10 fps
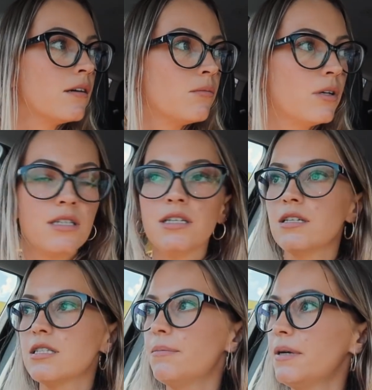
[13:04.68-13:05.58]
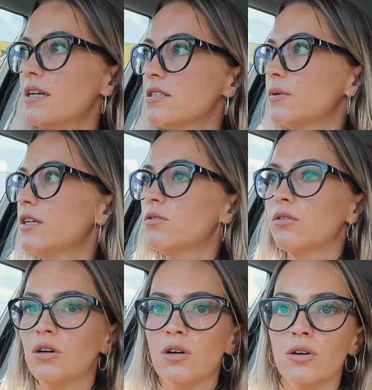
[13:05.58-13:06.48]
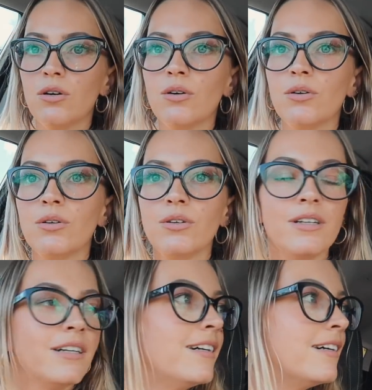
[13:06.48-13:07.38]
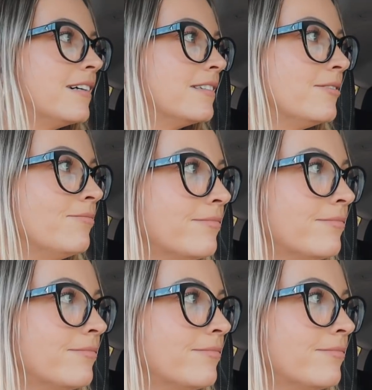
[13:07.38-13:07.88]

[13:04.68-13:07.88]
What is the best way to go? Maybe